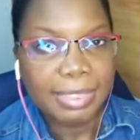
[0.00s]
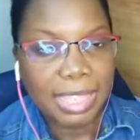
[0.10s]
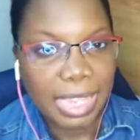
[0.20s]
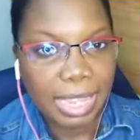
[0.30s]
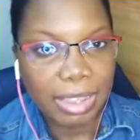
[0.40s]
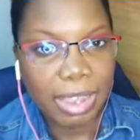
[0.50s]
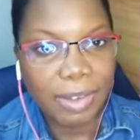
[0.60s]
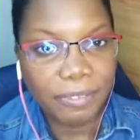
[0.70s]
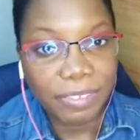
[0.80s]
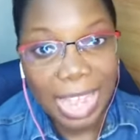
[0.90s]
the
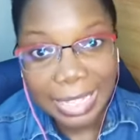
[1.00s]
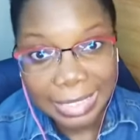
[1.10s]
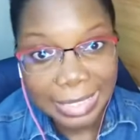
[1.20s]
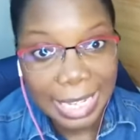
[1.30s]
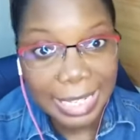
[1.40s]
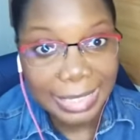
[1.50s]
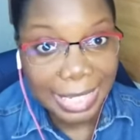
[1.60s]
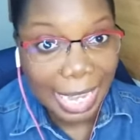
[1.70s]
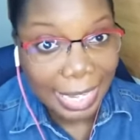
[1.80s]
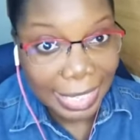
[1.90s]
fasting
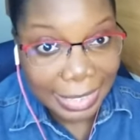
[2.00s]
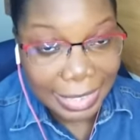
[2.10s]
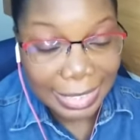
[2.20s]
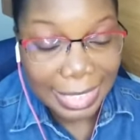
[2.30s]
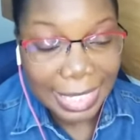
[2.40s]
diet